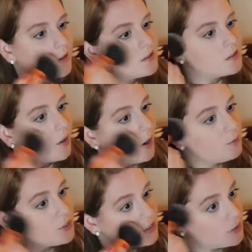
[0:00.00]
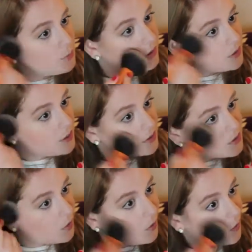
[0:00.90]
So I'm just going to put
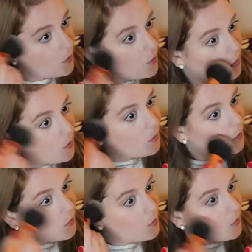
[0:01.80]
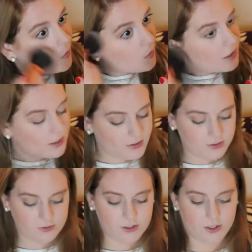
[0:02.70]
this kind
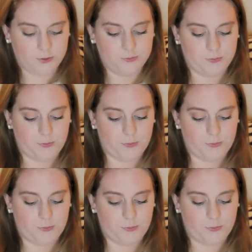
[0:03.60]
of, you know,